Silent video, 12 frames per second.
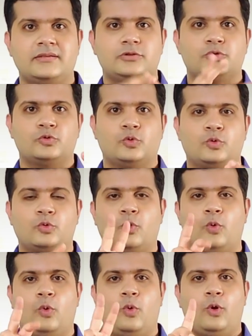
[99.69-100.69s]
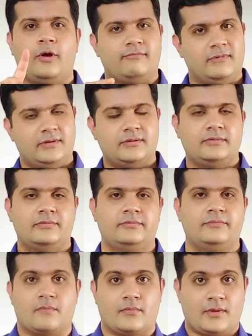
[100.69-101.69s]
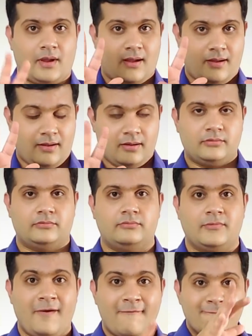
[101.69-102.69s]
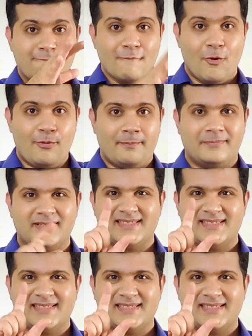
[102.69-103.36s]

This has been postponed to 30th June 2021.